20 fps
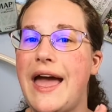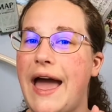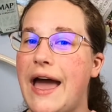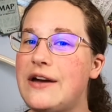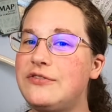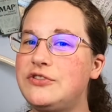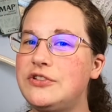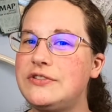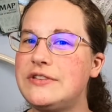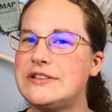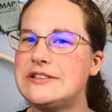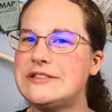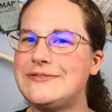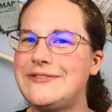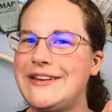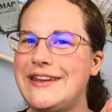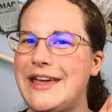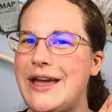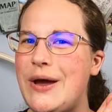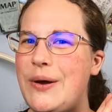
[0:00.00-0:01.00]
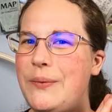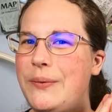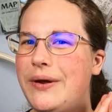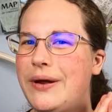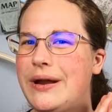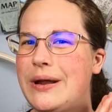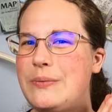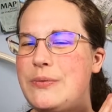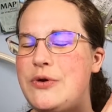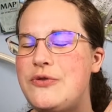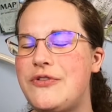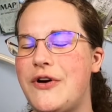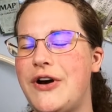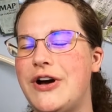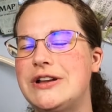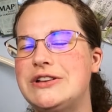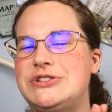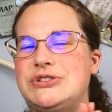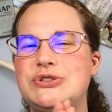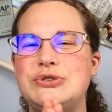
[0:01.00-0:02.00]
After this video, we're gonna move
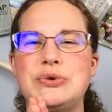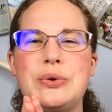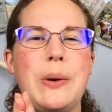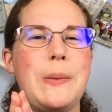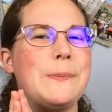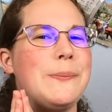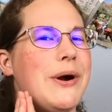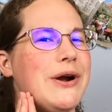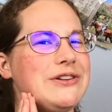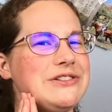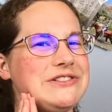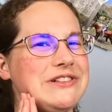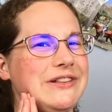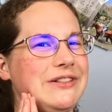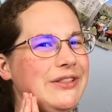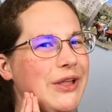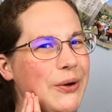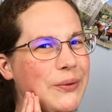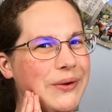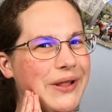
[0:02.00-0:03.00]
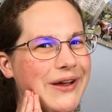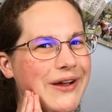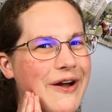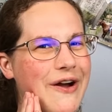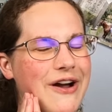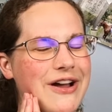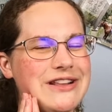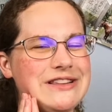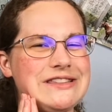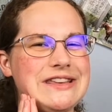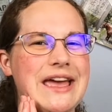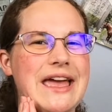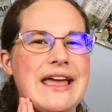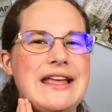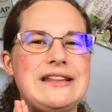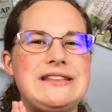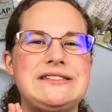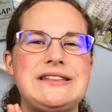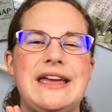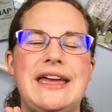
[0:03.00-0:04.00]
on to Barcelona
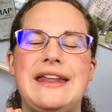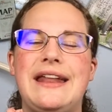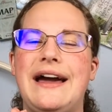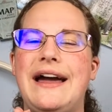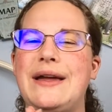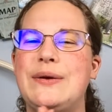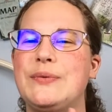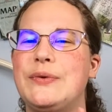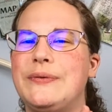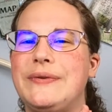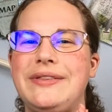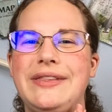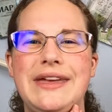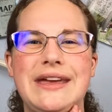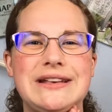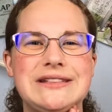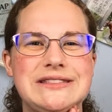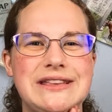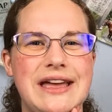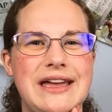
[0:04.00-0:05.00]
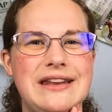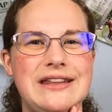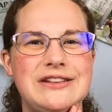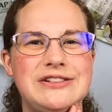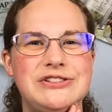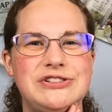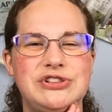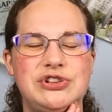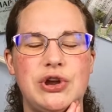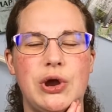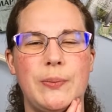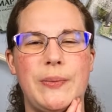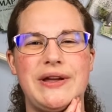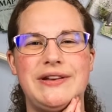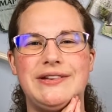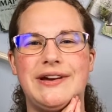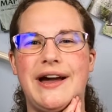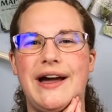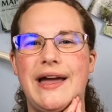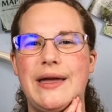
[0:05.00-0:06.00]
content, and I am really excited to share my
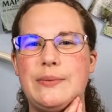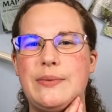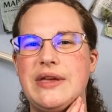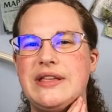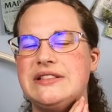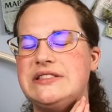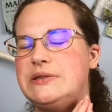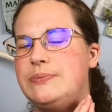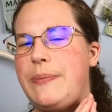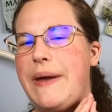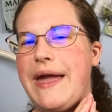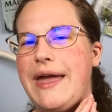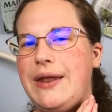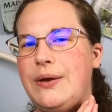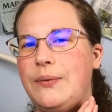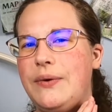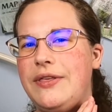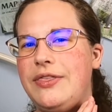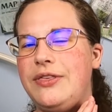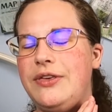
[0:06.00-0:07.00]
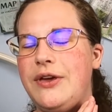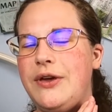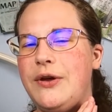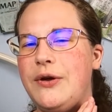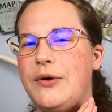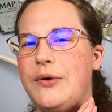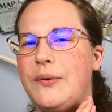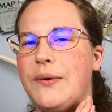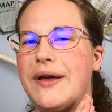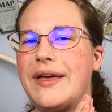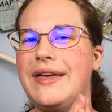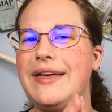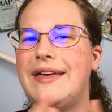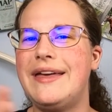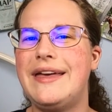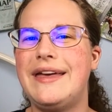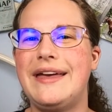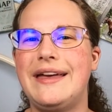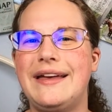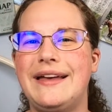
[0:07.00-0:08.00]
time in Spain with you.
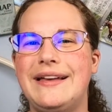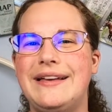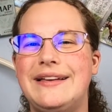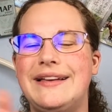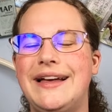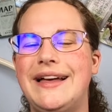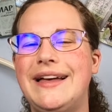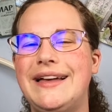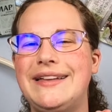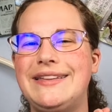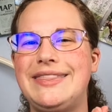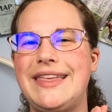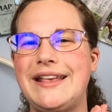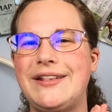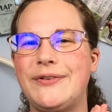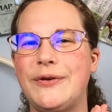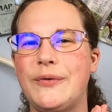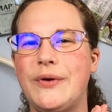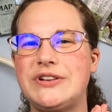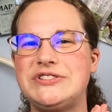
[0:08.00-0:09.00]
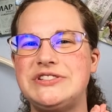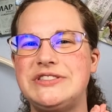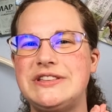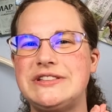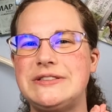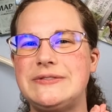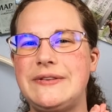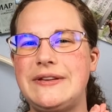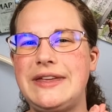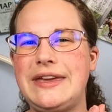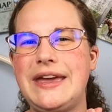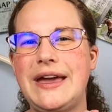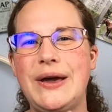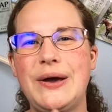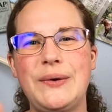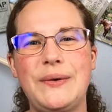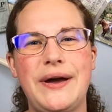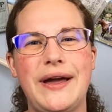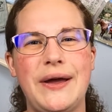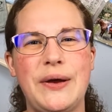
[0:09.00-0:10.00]
Thanks for watching this
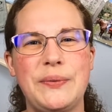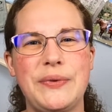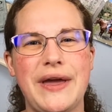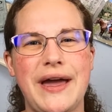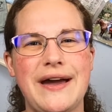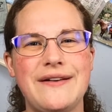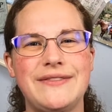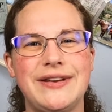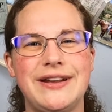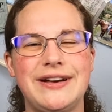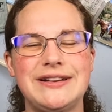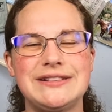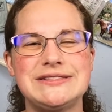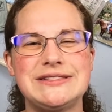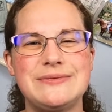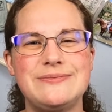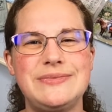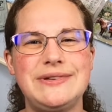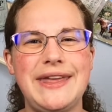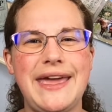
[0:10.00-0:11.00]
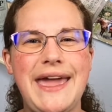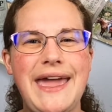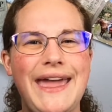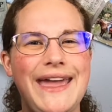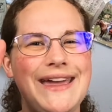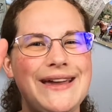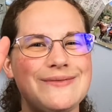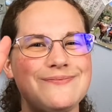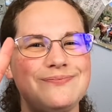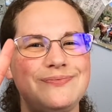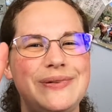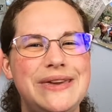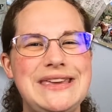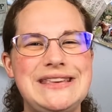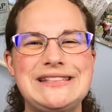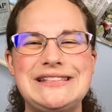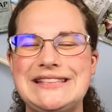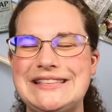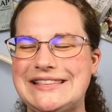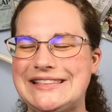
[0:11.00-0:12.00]
video. I hope you have an awesome day.
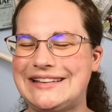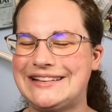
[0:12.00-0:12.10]
Peace.